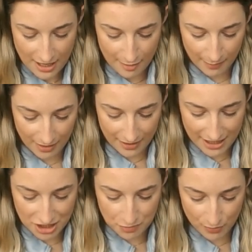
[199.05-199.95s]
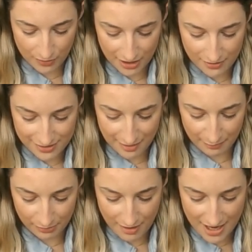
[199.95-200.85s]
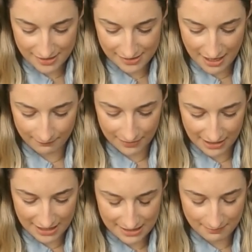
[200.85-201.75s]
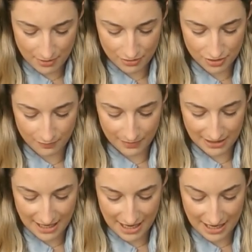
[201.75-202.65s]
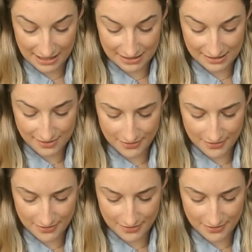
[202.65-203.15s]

Apply each morning using a press and release motion with the hands.